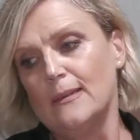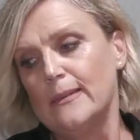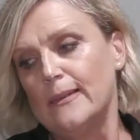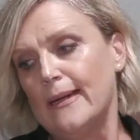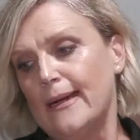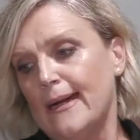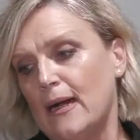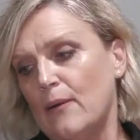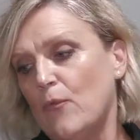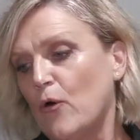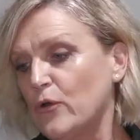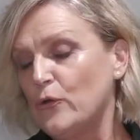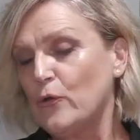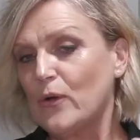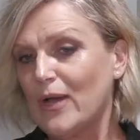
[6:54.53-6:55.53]

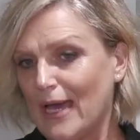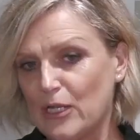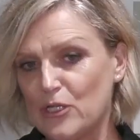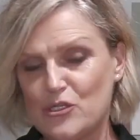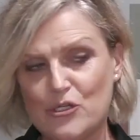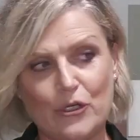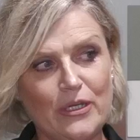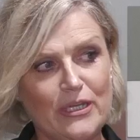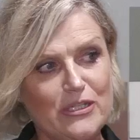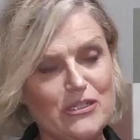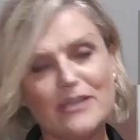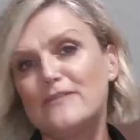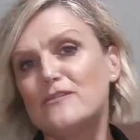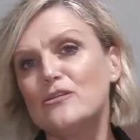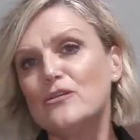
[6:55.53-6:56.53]
on your colour journey,
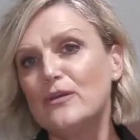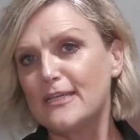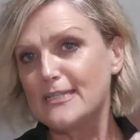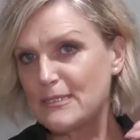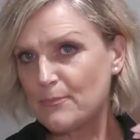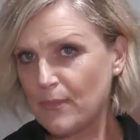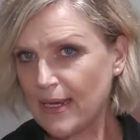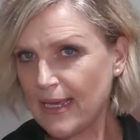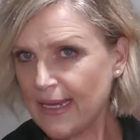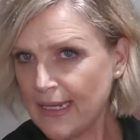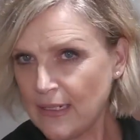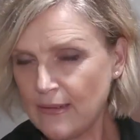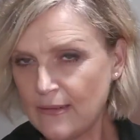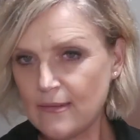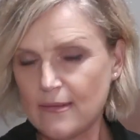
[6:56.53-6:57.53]
just to
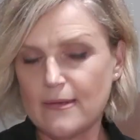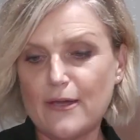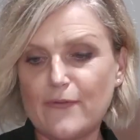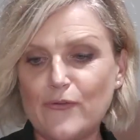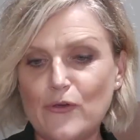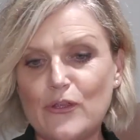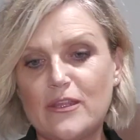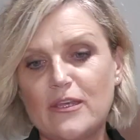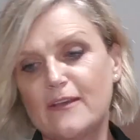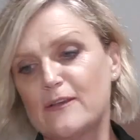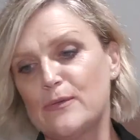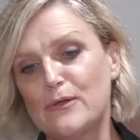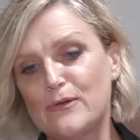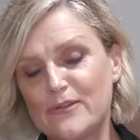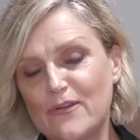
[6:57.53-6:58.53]
explain a few things,
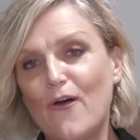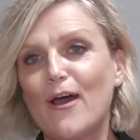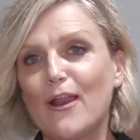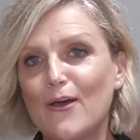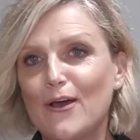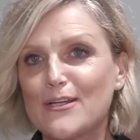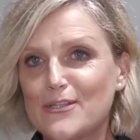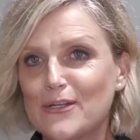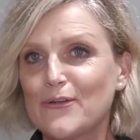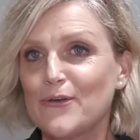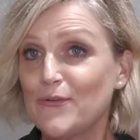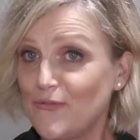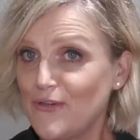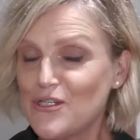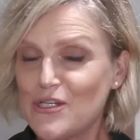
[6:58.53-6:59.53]
because I like to
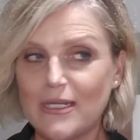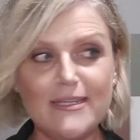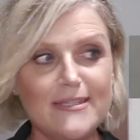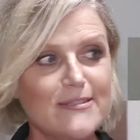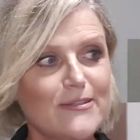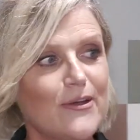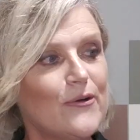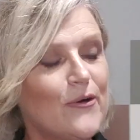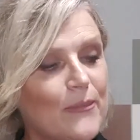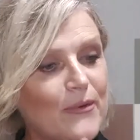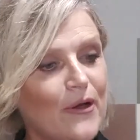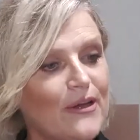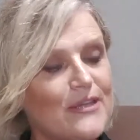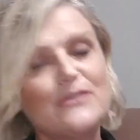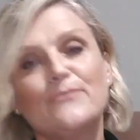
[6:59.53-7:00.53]
learn visually. So I'm
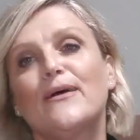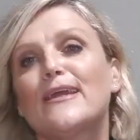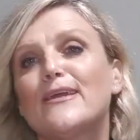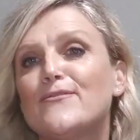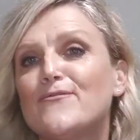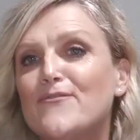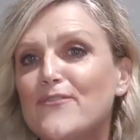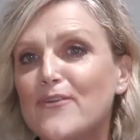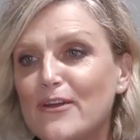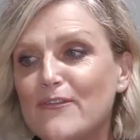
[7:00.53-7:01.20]
going to make it very,